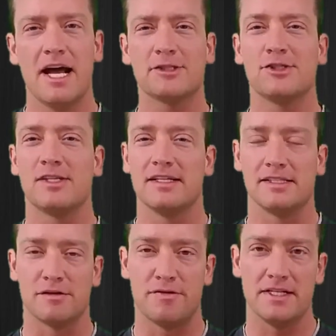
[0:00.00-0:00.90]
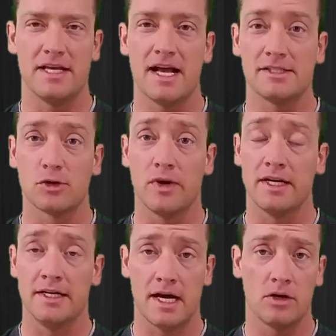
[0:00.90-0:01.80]
exercise is a fantastic way
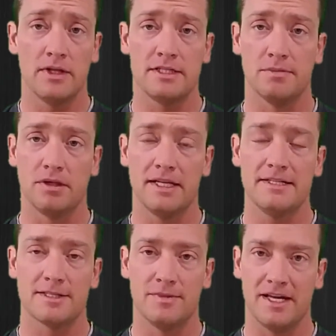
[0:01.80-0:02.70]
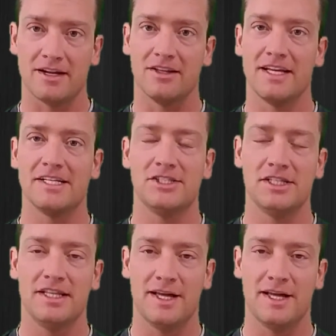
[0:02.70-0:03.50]
to not only deplete some of that glycogen